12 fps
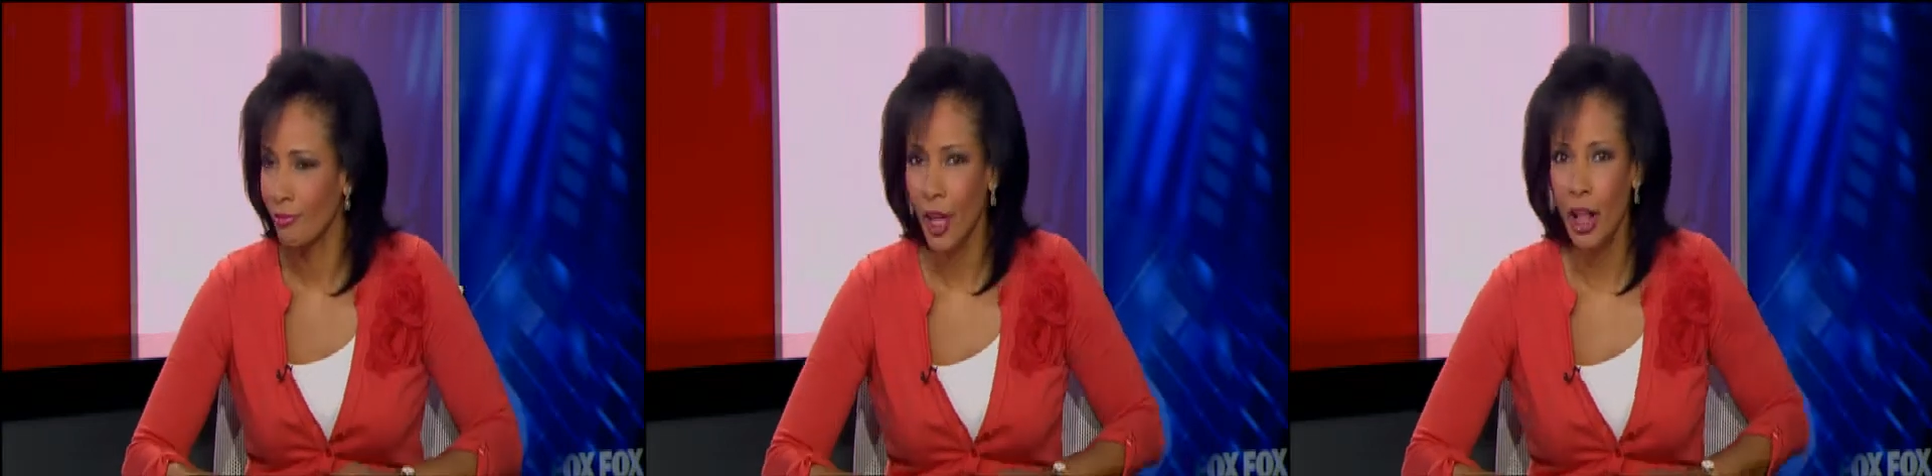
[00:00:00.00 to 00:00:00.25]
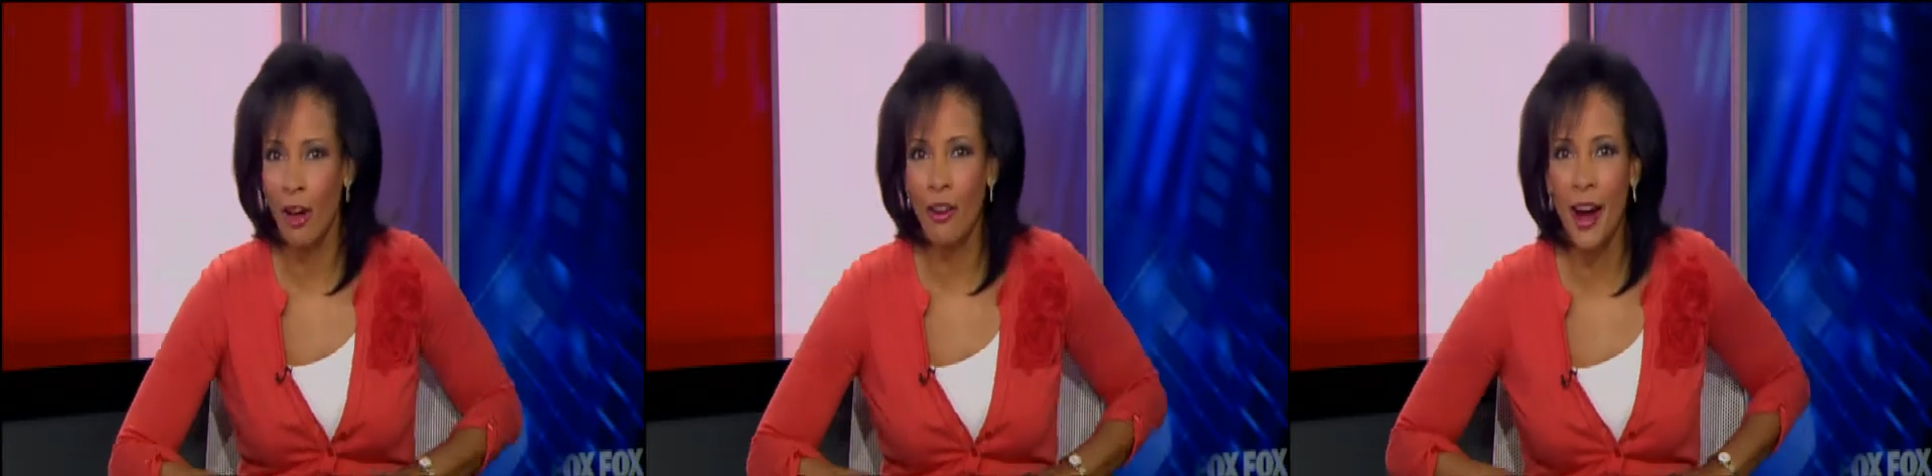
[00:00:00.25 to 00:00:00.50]

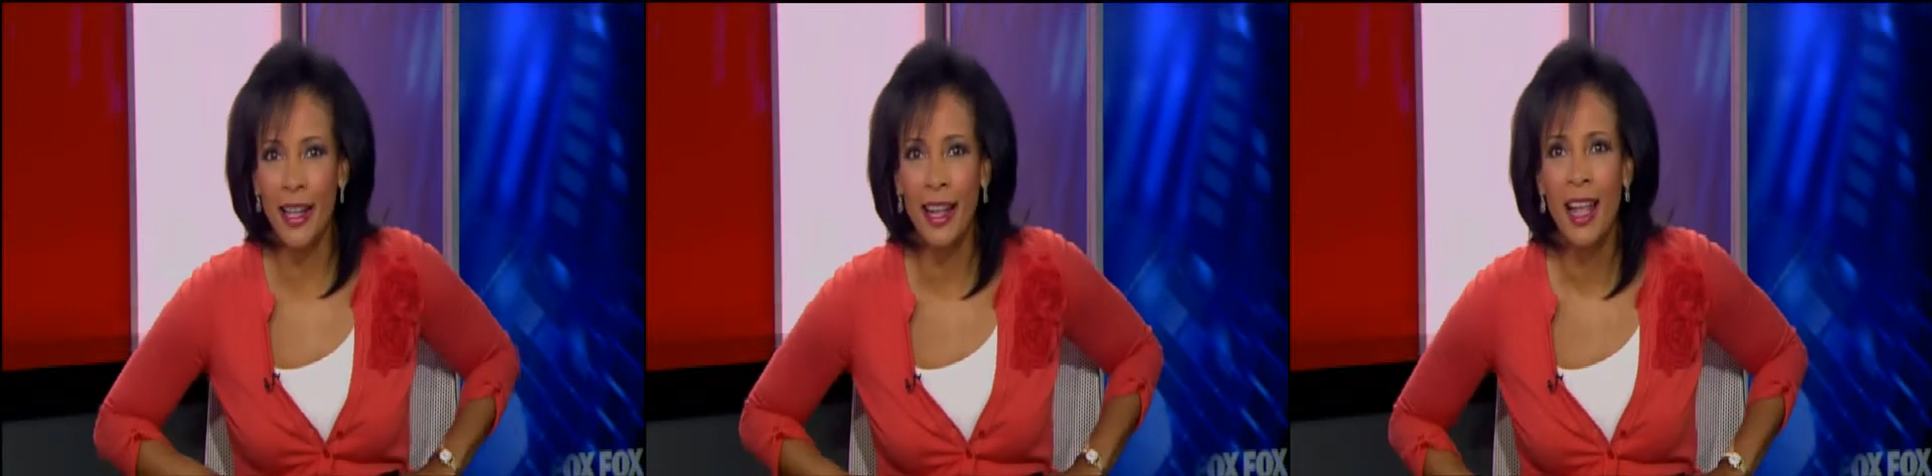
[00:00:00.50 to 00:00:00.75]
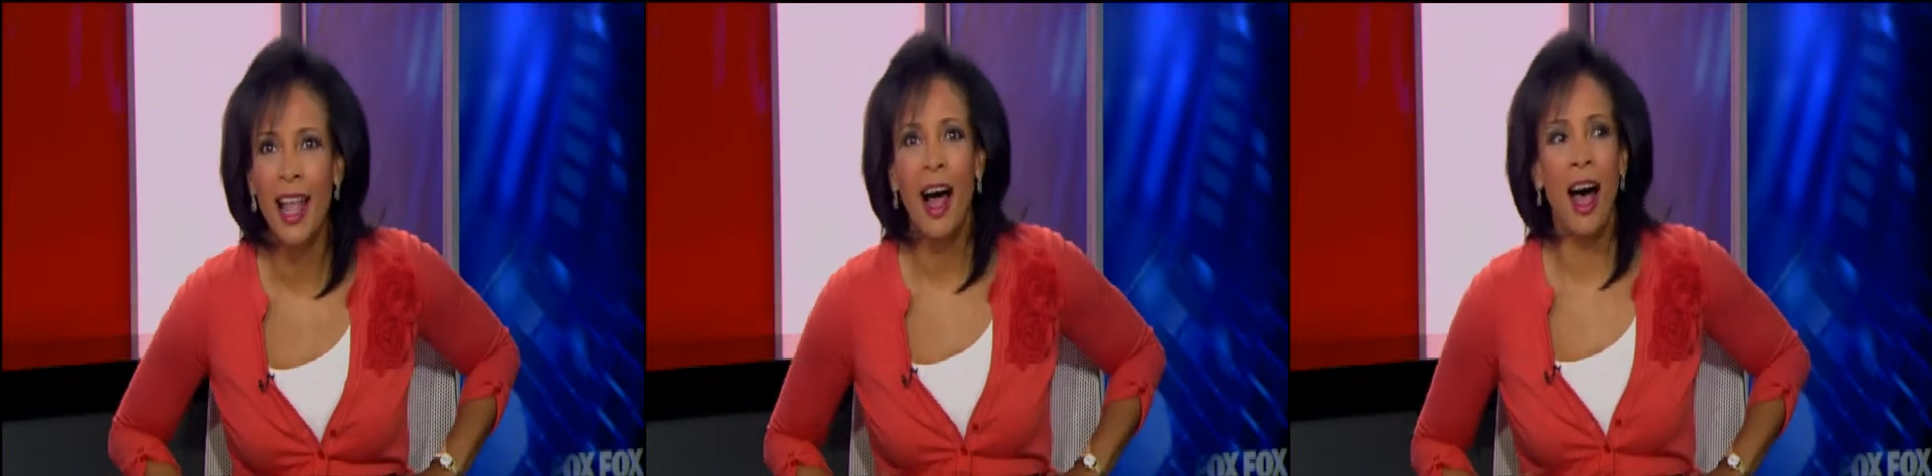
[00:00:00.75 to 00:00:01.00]
All
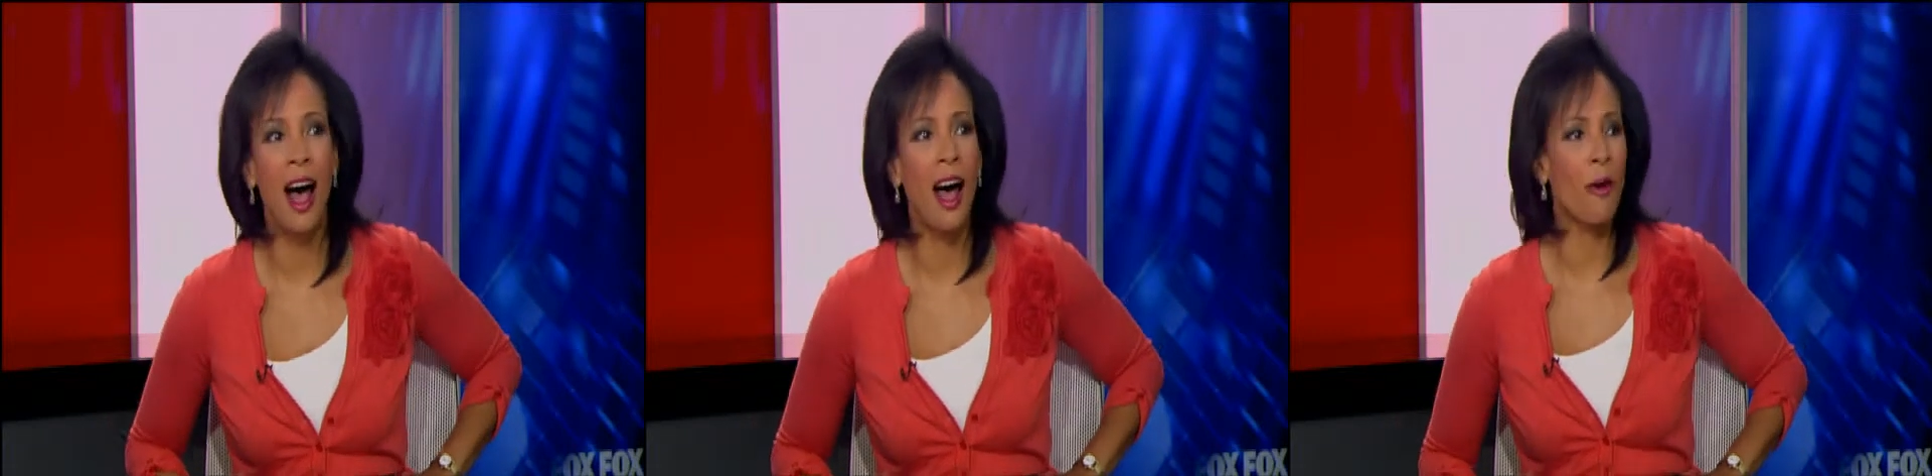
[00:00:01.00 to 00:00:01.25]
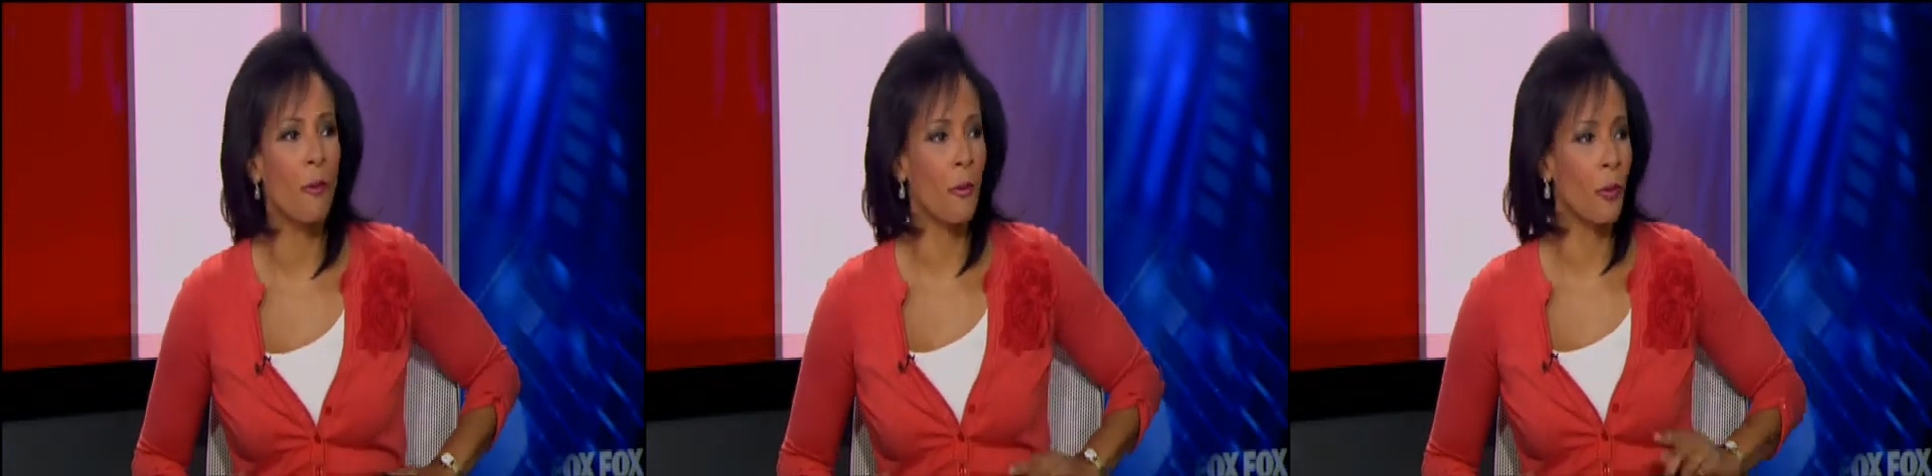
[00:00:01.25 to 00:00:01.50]
righty.
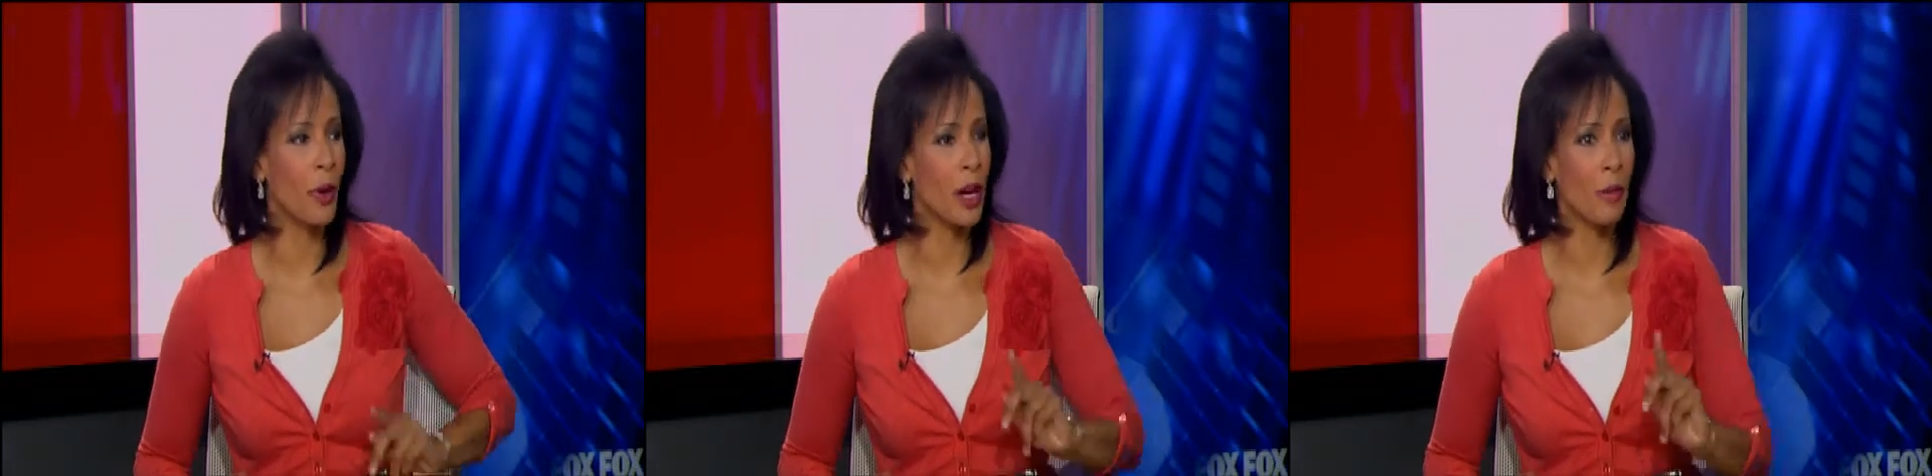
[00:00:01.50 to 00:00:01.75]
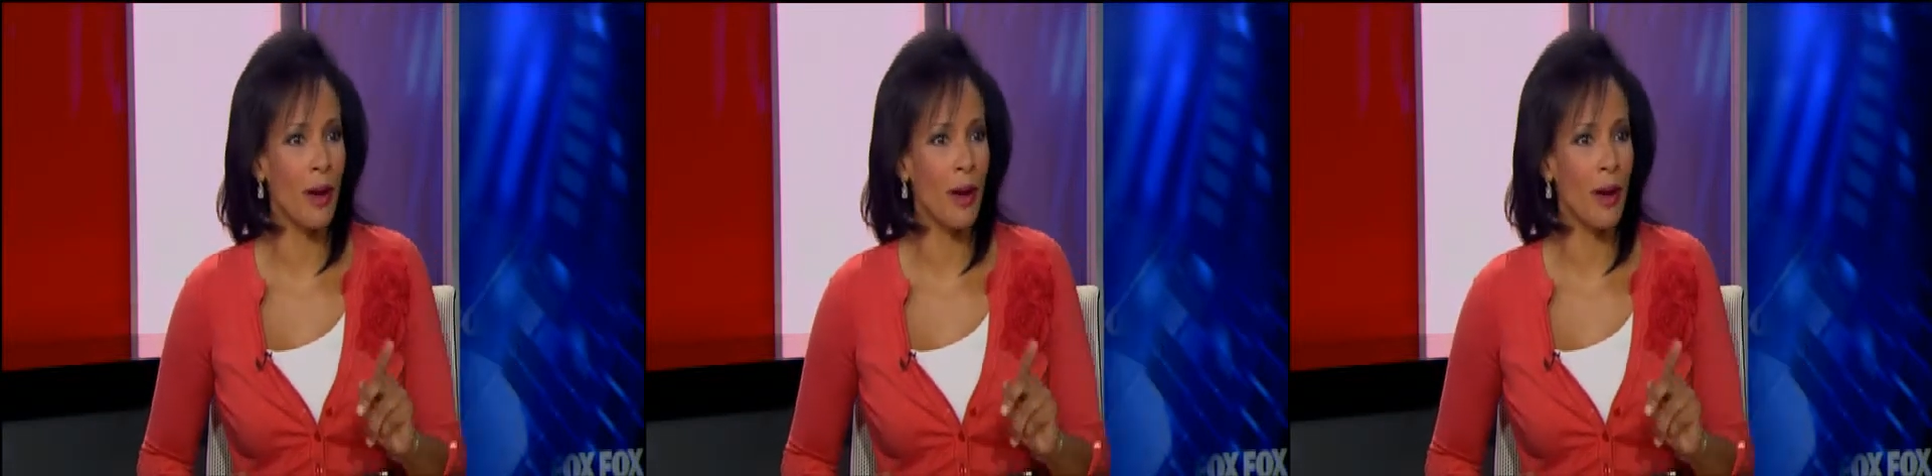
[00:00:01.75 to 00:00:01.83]
Uh, we're going